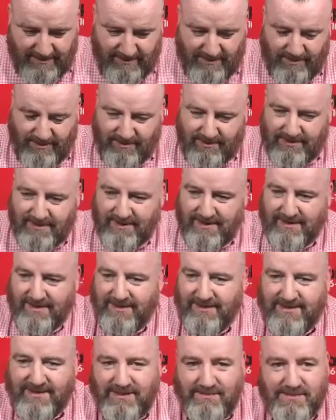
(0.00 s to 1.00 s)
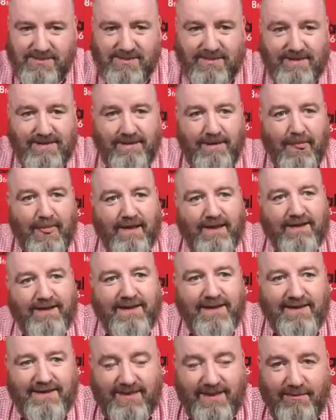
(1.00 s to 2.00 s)
Oh, any tips?
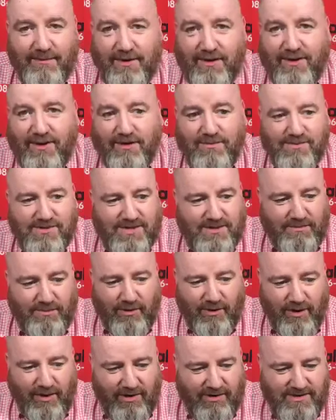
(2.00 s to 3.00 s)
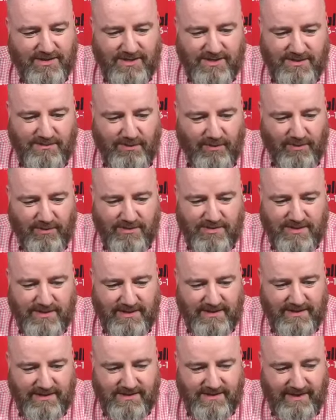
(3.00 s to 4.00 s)
Key thing when it comes to prawns, I suppose,
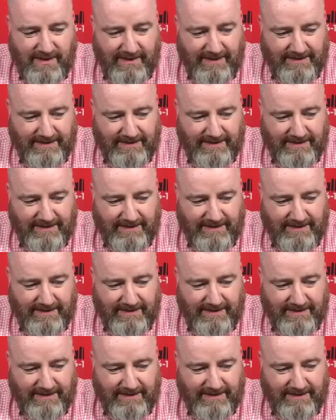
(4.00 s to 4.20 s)
is